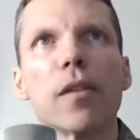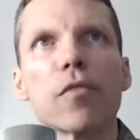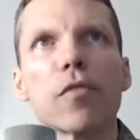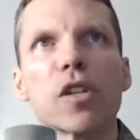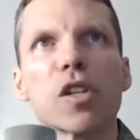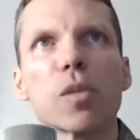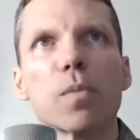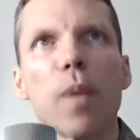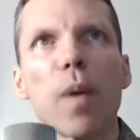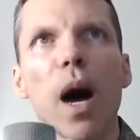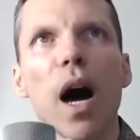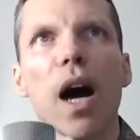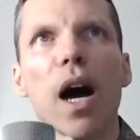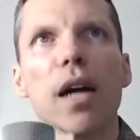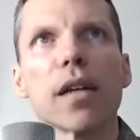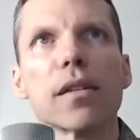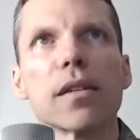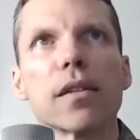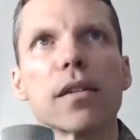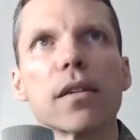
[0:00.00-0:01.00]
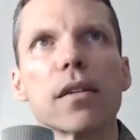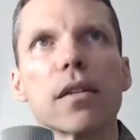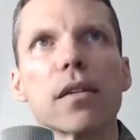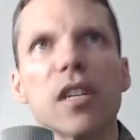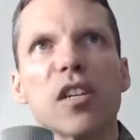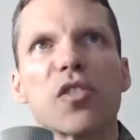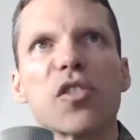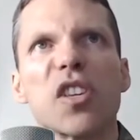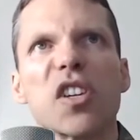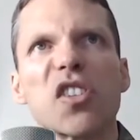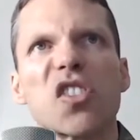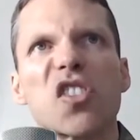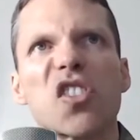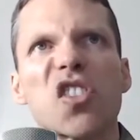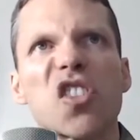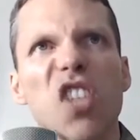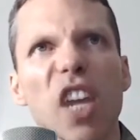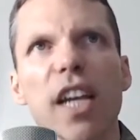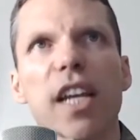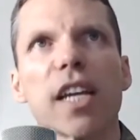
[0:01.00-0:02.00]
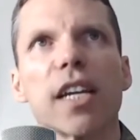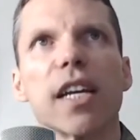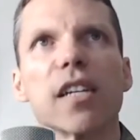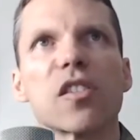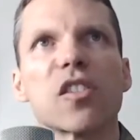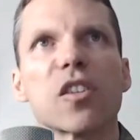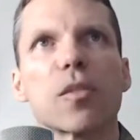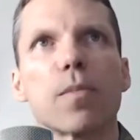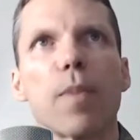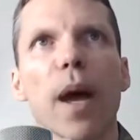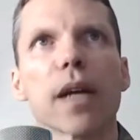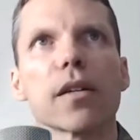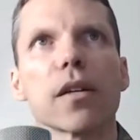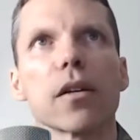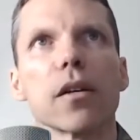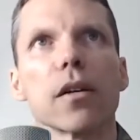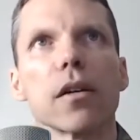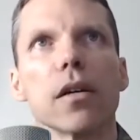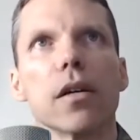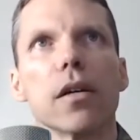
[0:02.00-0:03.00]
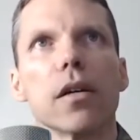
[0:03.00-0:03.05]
respond to the sickening spectacle